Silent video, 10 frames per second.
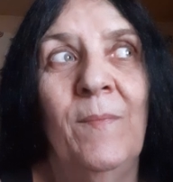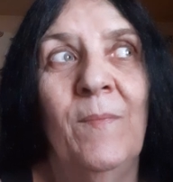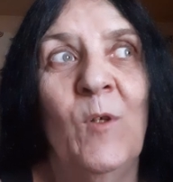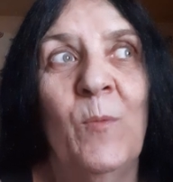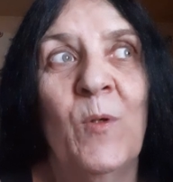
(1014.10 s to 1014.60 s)

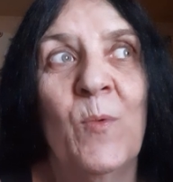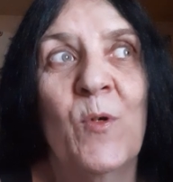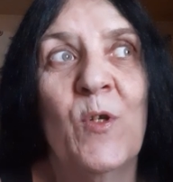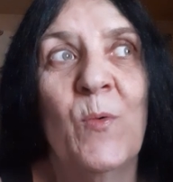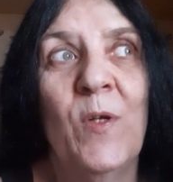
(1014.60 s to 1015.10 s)
I hope
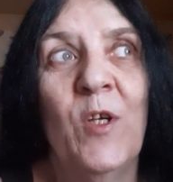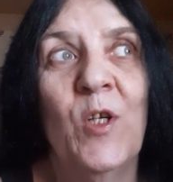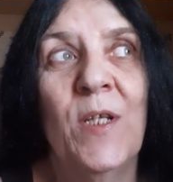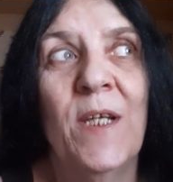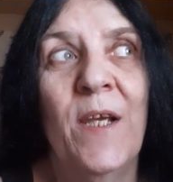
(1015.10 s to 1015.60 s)
tomorrow's a really
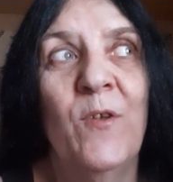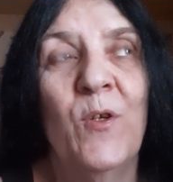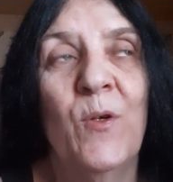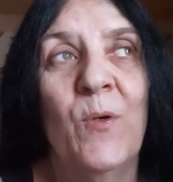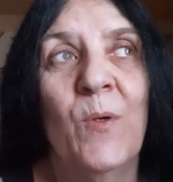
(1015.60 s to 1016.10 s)
good day
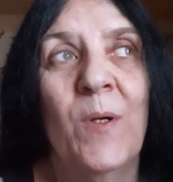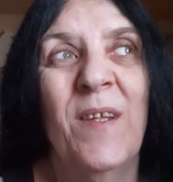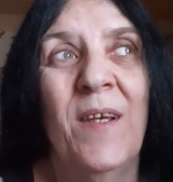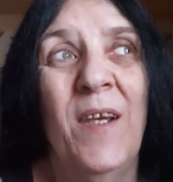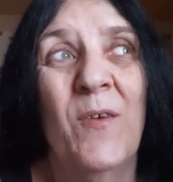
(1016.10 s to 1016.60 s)
too. I
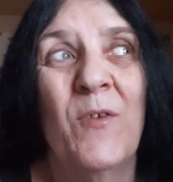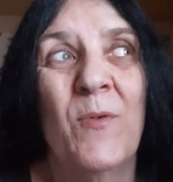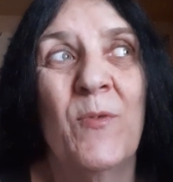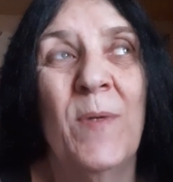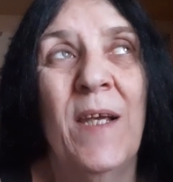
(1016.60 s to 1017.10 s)
think here it's
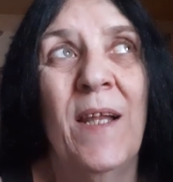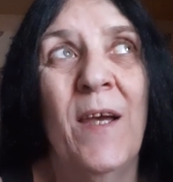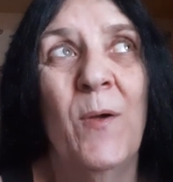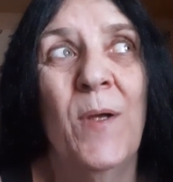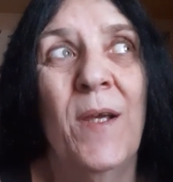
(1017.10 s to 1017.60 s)
supposed to be
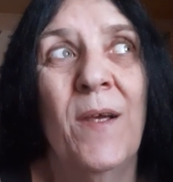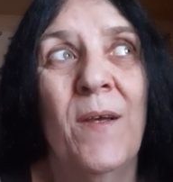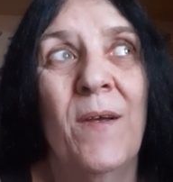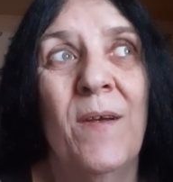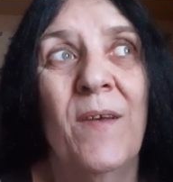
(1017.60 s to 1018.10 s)
cloudy.
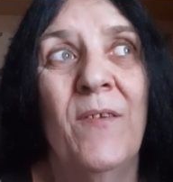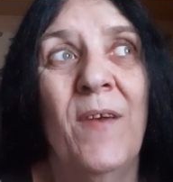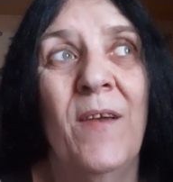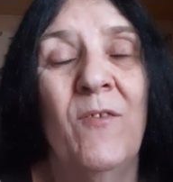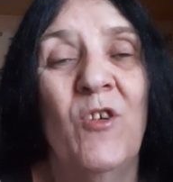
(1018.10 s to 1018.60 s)
That's
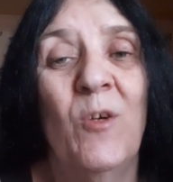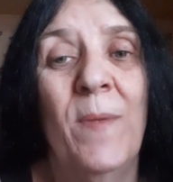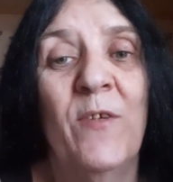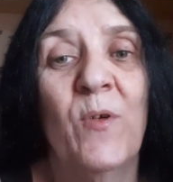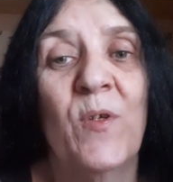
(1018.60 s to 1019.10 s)
that
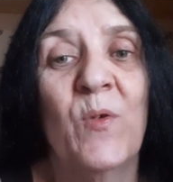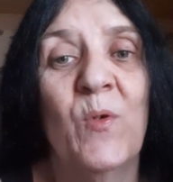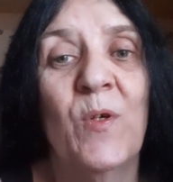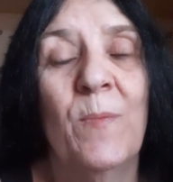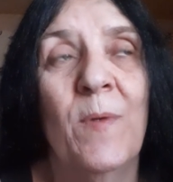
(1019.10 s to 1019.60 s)
geomagnetic
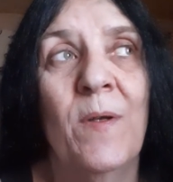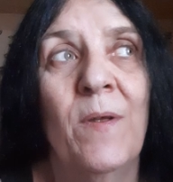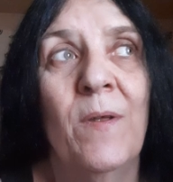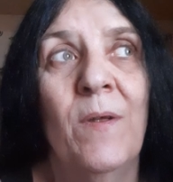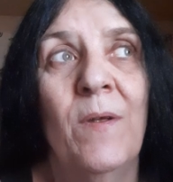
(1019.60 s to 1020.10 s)

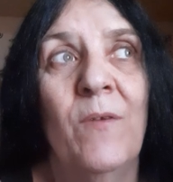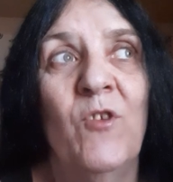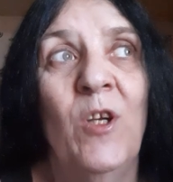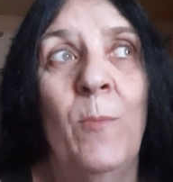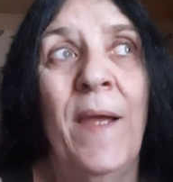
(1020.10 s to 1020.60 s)

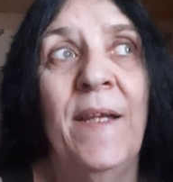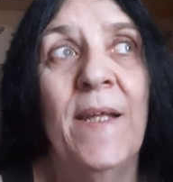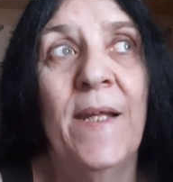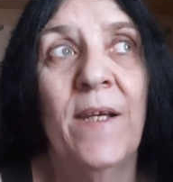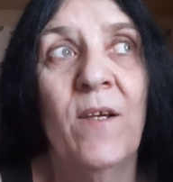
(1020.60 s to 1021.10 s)

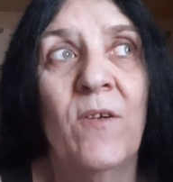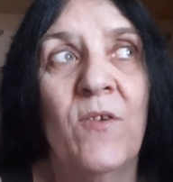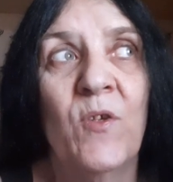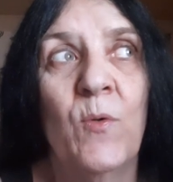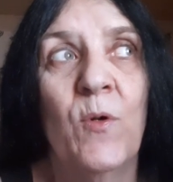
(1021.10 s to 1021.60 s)

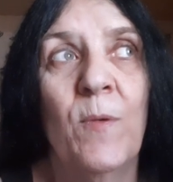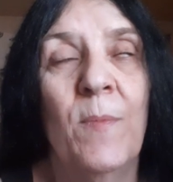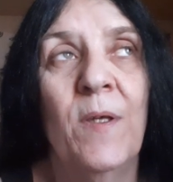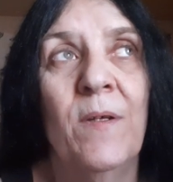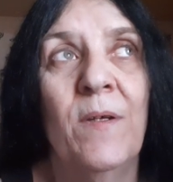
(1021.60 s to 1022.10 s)
storm
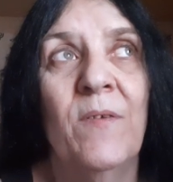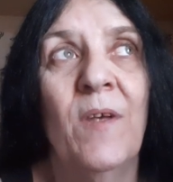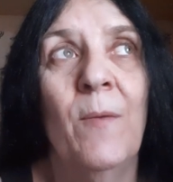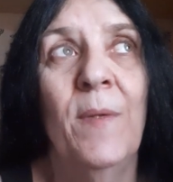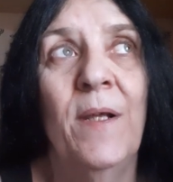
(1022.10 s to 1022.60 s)
that's
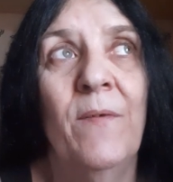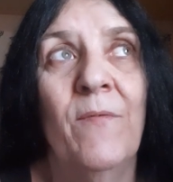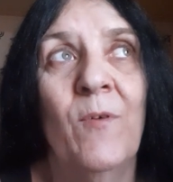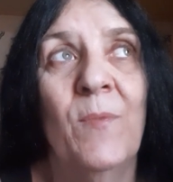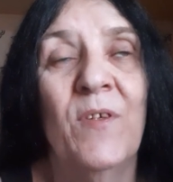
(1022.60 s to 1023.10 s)
coming in
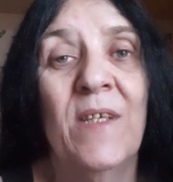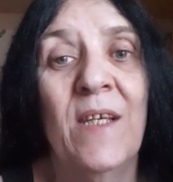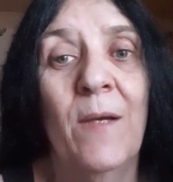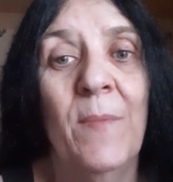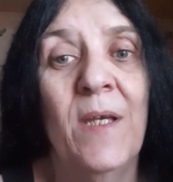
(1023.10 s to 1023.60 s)
from the
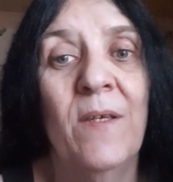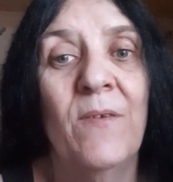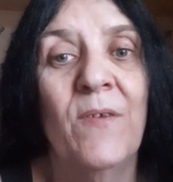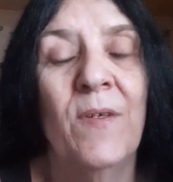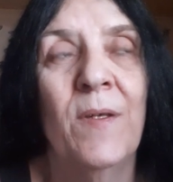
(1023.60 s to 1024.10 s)

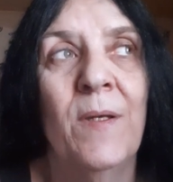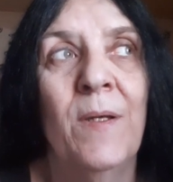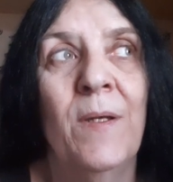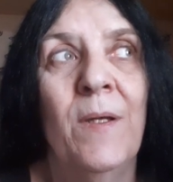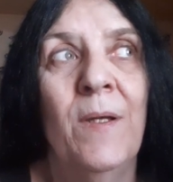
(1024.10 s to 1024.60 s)
CMEs,
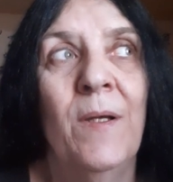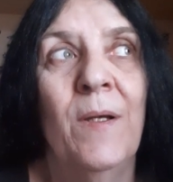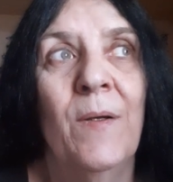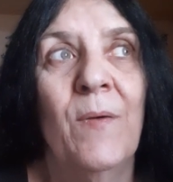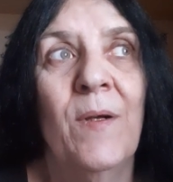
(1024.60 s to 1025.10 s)

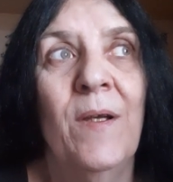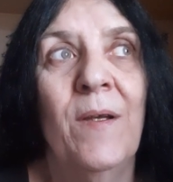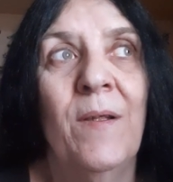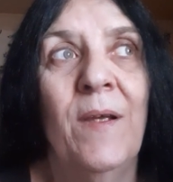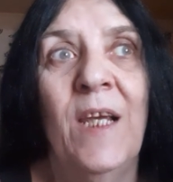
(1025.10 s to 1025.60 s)
right? They